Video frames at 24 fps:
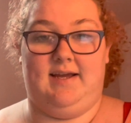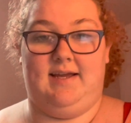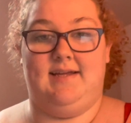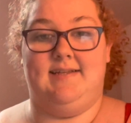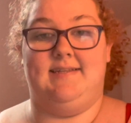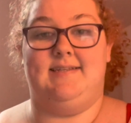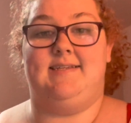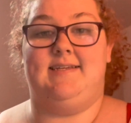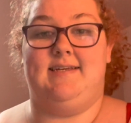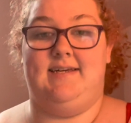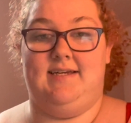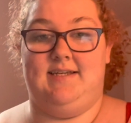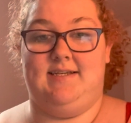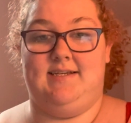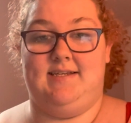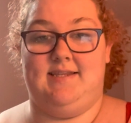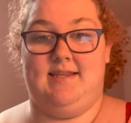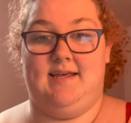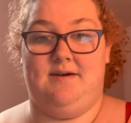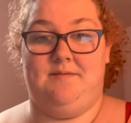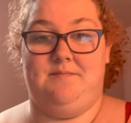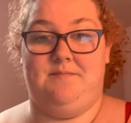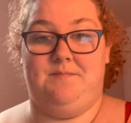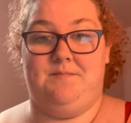teach
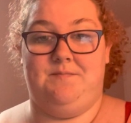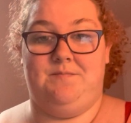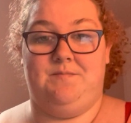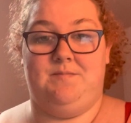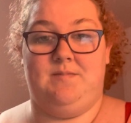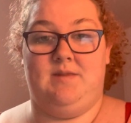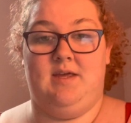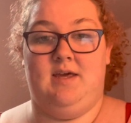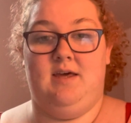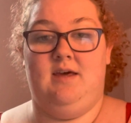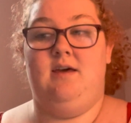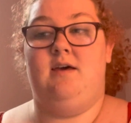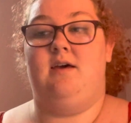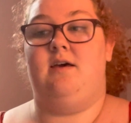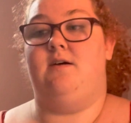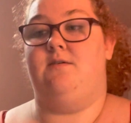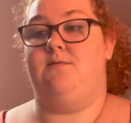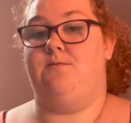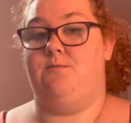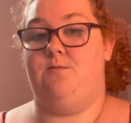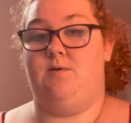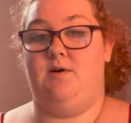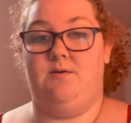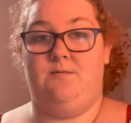them.
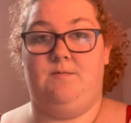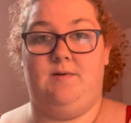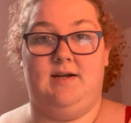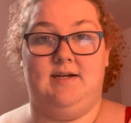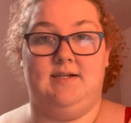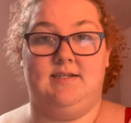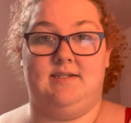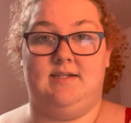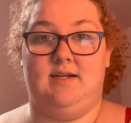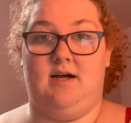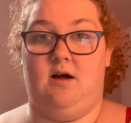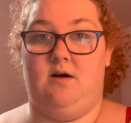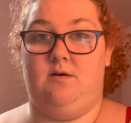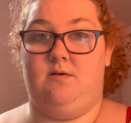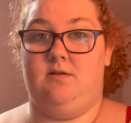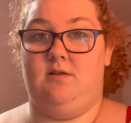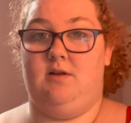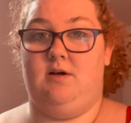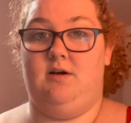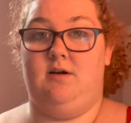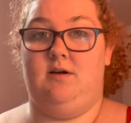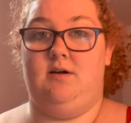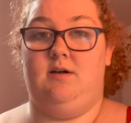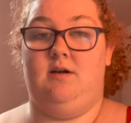If one way is not
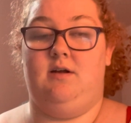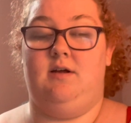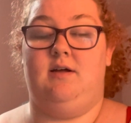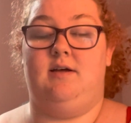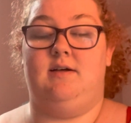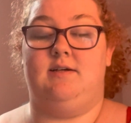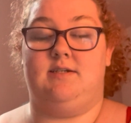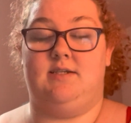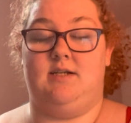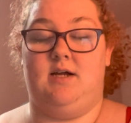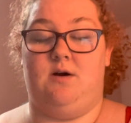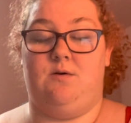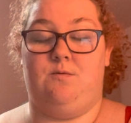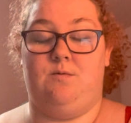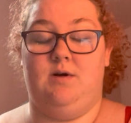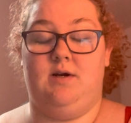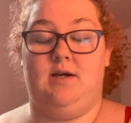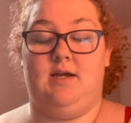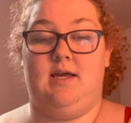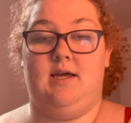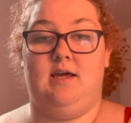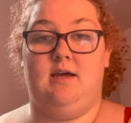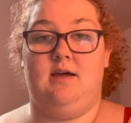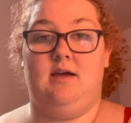
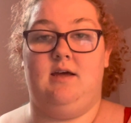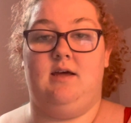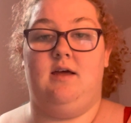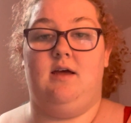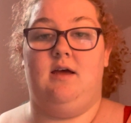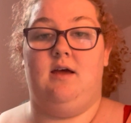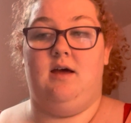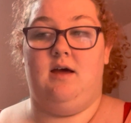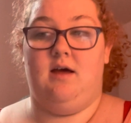working,